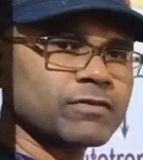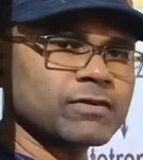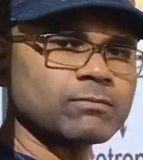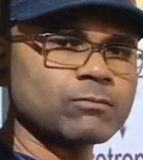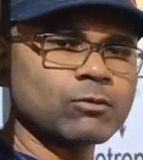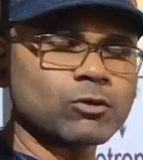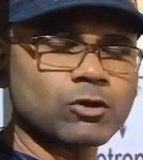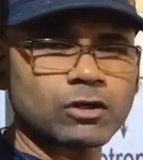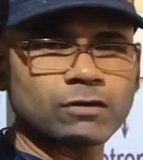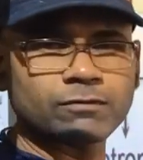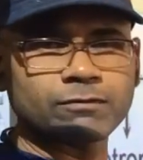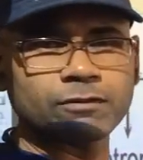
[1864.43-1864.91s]

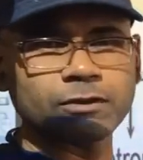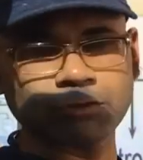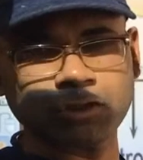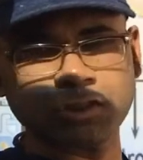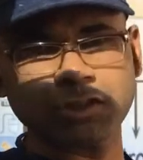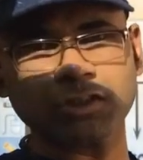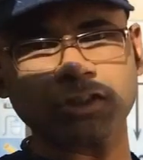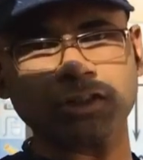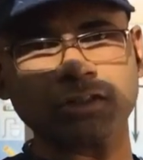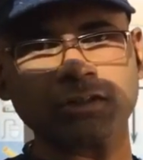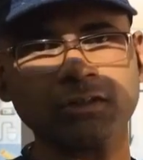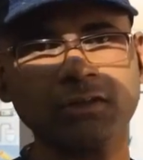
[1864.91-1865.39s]
mode of
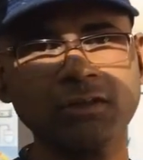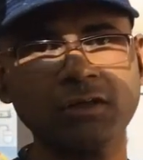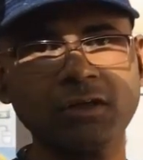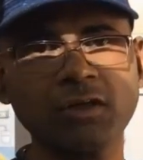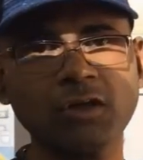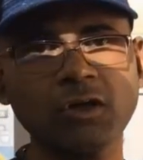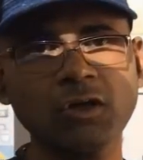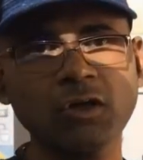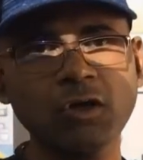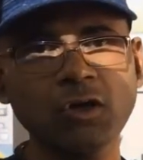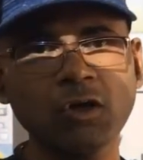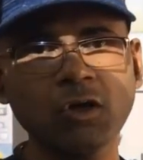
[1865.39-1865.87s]
nutrition.
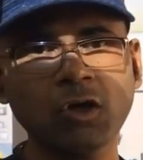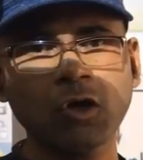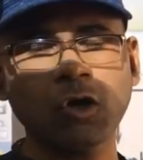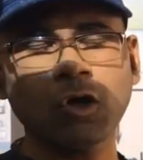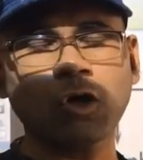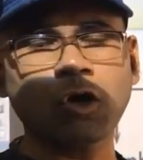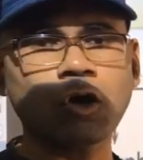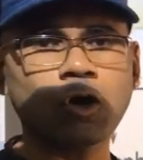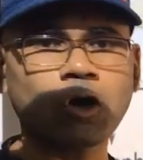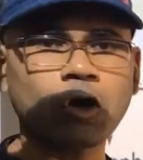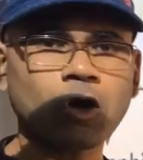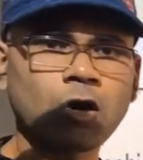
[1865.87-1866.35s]

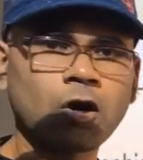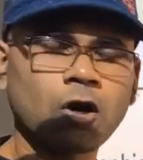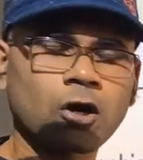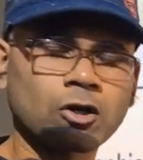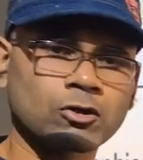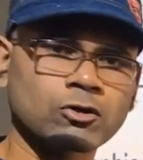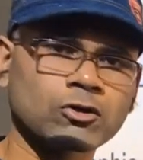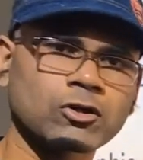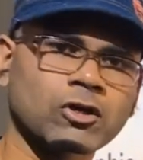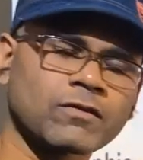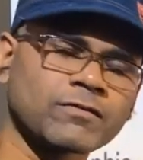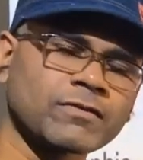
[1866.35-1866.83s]

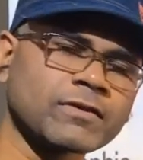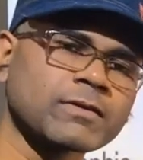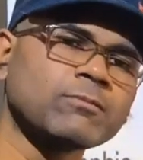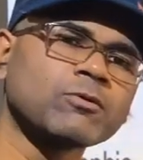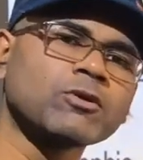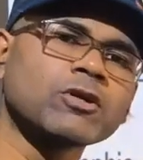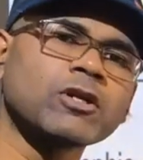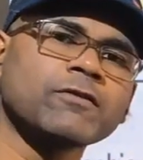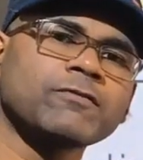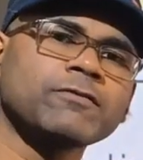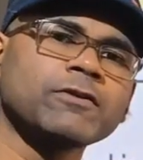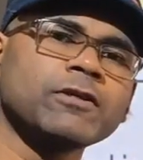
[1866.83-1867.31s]
Autotrophic
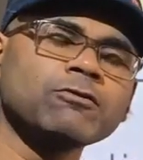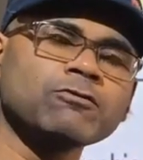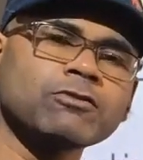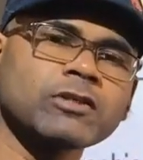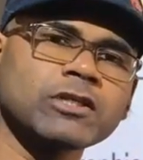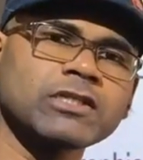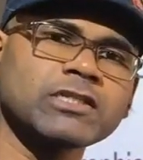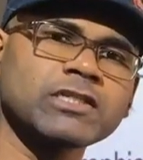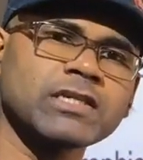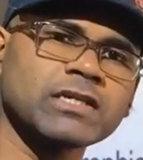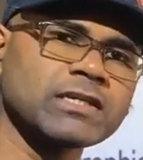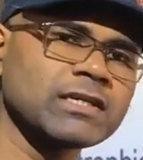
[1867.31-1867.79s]
mode of
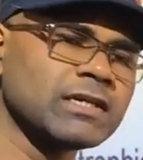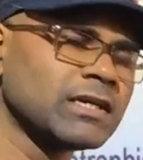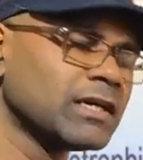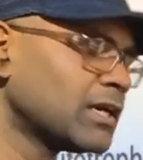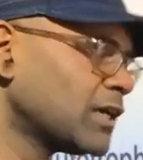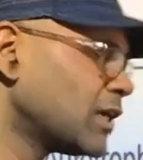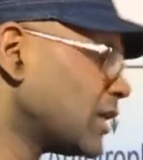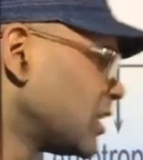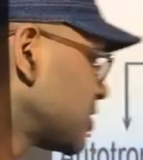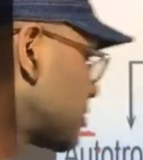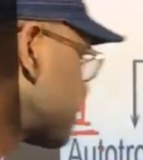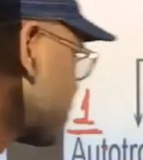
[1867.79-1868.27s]
nutrition is